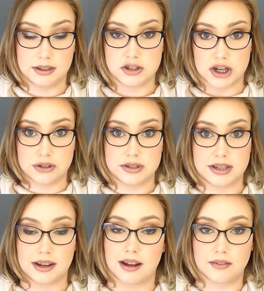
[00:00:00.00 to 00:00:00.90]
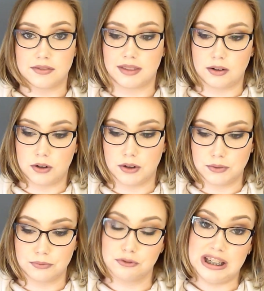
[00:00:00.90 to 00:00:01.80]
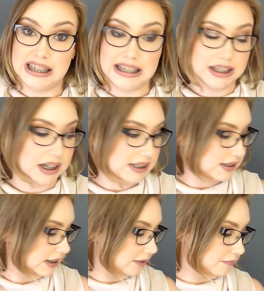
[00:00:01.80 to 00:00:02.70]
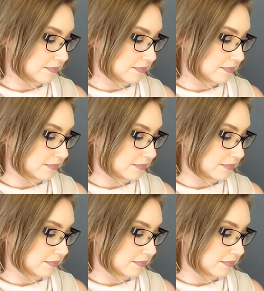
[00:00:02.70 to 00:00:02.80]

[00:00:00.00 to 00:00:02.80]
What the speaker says: shadows that I have, they'll go really nicely.